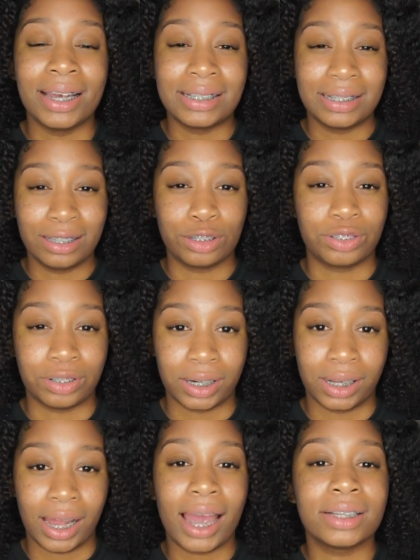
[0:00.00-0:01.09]
It's the
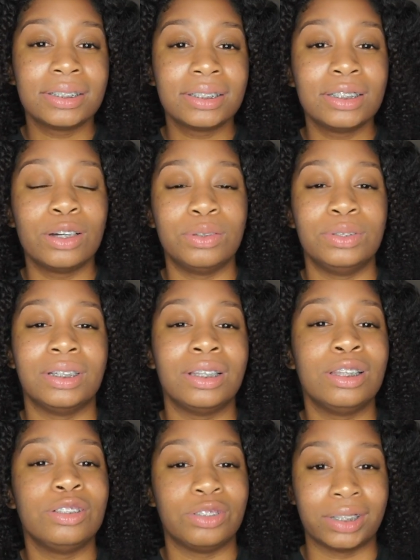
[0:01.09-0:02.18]
latrine. Ask to go to the
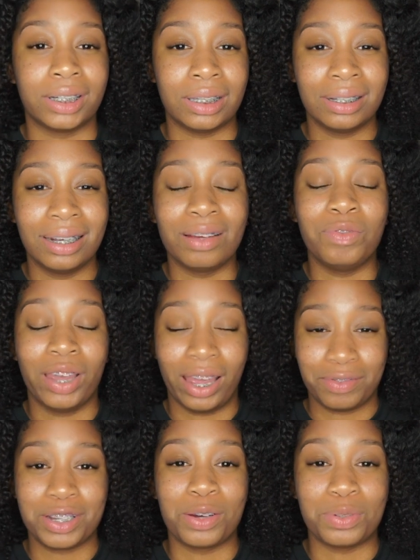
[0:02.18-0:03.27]
latrine if you
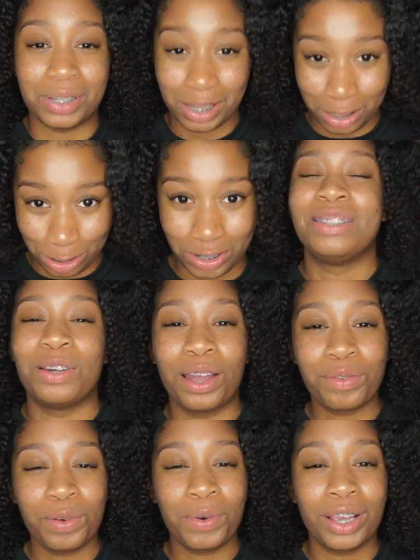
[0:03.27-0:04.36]
have to go to the latrine. So
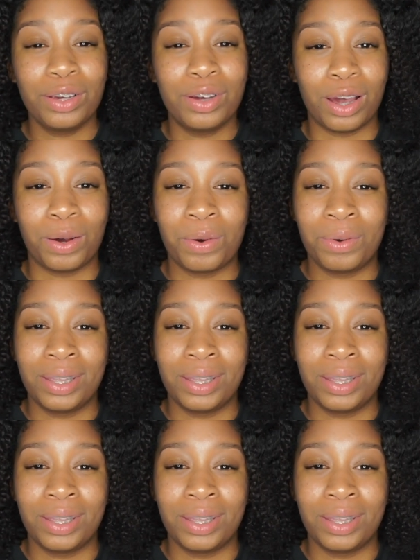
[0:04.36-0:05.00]
everywhere you go,